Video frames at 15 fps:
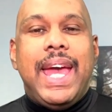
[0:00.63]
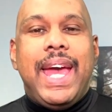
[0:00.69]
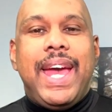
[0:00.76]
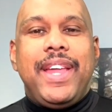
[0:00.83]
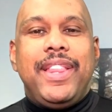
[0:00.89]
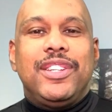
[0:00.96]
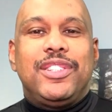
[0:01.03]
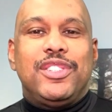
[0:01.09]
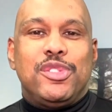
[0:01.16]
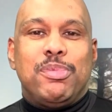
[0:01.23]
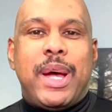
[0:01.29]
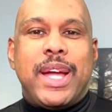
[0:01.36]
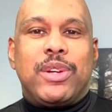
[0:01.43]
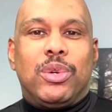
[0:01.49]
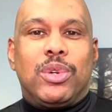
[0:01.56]
Hey, this is
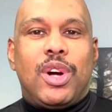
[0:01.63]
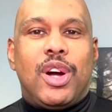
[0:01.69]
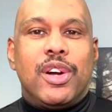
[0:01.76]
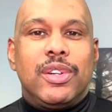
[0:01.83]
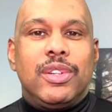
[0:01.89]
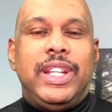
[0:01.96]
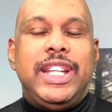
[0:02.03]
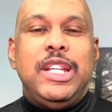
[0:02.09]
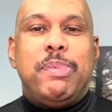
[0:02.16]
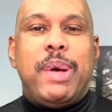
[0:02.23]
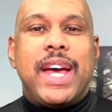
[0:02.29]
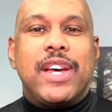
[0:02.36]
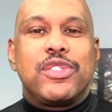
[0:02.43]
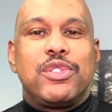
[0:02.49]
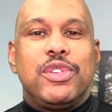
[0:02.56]
Michael Carter, lead
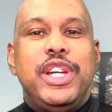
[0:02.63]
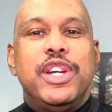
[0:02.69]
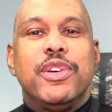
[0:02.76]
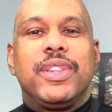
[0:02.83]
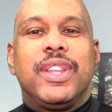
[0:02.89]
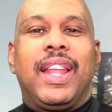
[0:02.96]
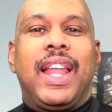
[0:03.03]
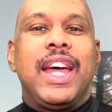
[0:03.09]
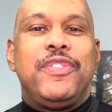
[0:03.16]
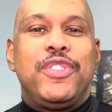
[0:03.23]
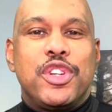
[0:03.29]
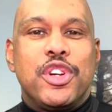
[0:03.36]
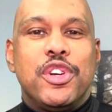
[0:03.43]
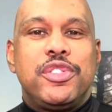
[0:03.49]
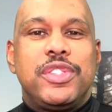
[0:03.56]
pastor here at the Life
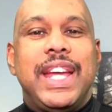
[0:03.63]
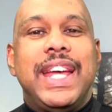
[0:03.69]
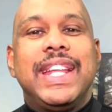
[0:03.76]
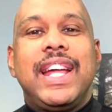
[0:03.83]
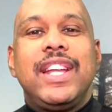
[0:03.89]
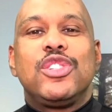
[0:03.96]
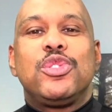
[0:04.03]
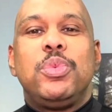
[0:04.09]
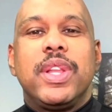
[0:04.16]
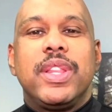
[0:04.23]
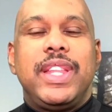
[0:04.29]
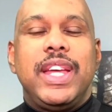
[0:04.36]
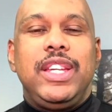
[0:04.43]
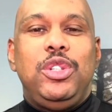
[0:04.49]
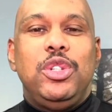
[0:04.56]
Church, and I just want to
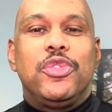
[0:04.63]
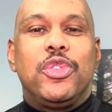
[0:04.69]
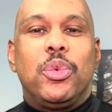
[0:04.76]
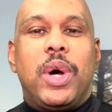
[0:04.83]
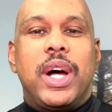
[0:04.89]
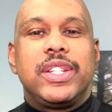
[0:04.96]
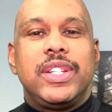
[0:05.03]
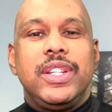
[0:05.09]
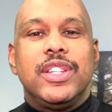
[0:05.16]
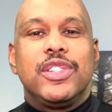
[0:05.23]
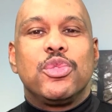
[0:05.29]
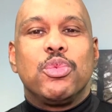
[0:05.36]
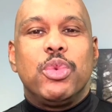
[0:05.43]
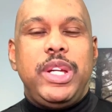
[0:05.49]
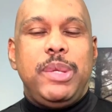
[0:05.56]
thank you for watching this
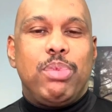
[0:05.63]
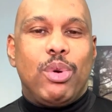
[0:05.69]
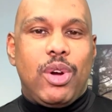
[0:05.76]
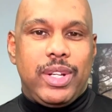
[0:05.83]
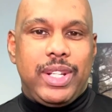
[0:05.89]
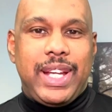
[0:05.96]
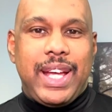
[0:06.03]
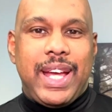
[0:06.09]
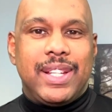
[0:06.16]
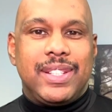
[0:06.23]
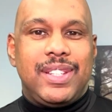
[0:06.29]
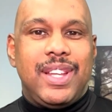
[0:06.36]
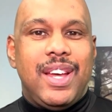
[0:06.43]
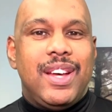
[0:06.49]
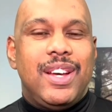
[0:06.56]
rebroadcast
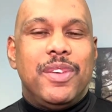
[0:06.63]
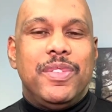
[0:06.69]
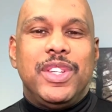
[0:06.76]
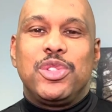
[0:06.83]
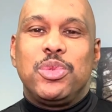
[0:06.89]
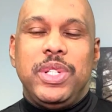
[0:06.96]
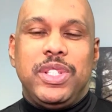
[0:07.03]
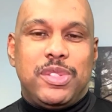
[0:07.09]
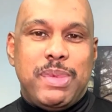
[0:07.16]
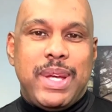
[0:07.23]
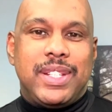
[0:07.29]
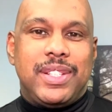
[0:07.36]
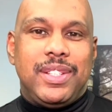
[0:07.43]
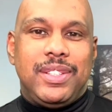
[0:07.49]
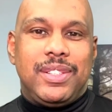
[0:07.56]
of this week's
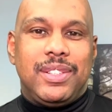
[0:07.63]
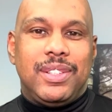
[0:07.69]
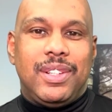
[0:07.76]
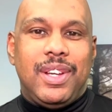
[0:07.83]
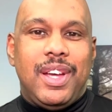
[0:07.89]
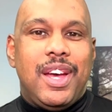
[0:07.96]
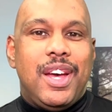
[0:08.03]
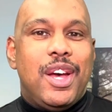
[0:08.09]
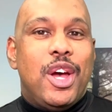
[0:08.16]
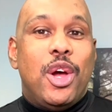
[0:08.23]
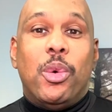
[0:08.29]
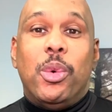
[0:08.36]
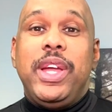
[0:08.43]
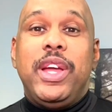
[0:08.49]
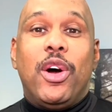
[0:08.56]
message.
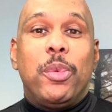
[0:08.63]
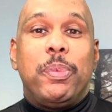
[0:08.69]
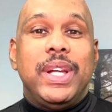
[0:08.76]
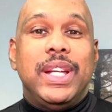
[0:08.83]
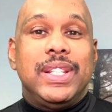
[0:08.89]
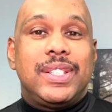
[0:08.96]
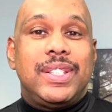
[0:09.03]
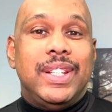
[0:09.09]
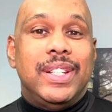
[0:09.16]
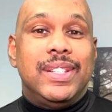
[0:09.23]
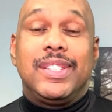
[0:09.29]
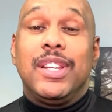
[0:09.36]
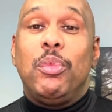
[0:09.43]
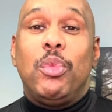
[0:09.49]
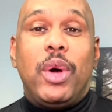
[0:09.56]
We hope it's in
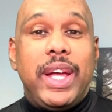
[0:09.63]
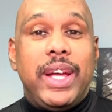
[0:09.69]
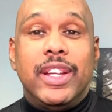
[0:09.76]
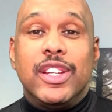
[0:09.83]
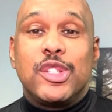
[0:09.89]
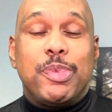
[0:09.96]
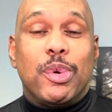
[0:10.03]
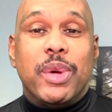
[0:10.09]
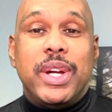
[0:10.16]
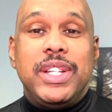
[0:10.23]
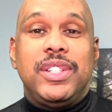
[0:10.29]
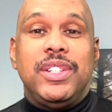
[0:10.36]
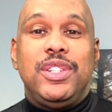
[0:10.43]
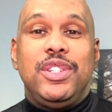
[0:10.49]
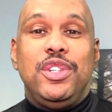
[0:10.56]
some way an
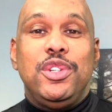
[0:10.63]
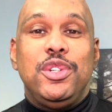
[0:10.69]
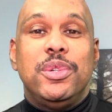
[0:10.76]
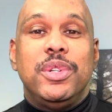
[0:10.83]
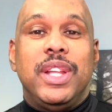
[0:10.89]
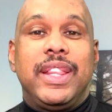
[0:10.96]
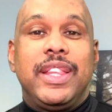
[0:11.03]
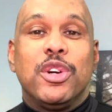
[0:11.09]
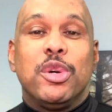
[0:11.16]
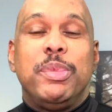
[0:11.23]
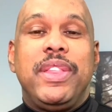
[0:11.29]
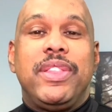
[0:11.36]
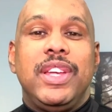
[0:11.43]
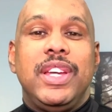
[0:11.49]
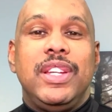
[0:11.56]
inspiration to you and that there will be
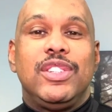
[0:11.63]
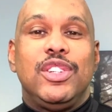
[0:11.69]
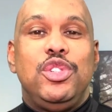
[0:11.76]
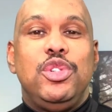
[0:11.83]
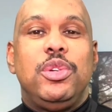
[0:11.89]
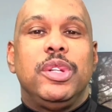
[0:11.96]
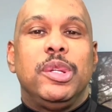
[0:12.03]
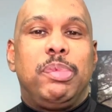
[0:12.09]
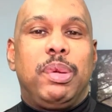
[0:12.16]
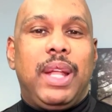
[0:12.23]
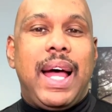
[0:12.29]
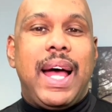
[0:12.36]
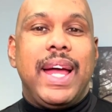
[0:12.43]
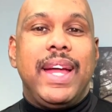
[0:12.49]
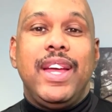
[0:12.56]
things that you can
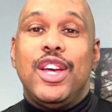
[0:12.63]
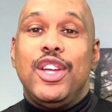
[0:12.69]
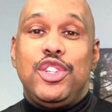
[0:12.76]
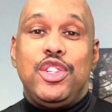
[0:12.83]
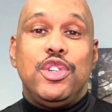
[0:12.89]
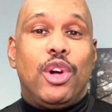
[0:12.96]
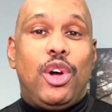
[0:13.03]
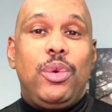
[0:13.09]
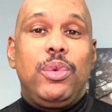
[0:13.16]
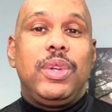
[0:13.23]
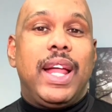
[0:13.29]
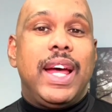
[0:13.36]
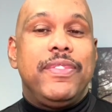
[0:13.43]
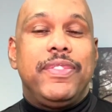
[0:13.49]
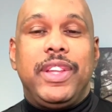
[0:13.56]
apply to your own
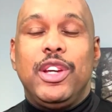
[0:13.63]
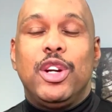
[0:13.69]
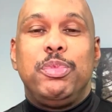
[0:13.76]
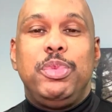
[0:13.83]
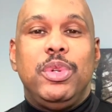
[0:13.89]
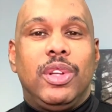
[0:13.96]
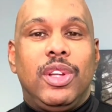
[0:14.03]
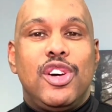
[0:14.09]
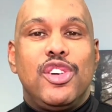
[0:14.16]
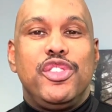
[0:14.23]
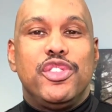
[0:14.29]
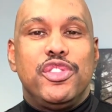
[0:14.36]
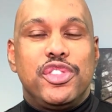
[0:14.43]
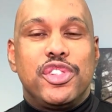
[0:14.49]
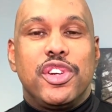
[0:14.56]
life to help you along
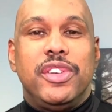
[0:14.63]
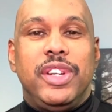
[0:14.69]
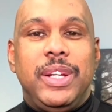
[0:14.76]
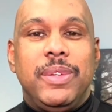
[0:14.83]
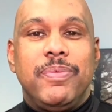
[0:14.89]
your journey.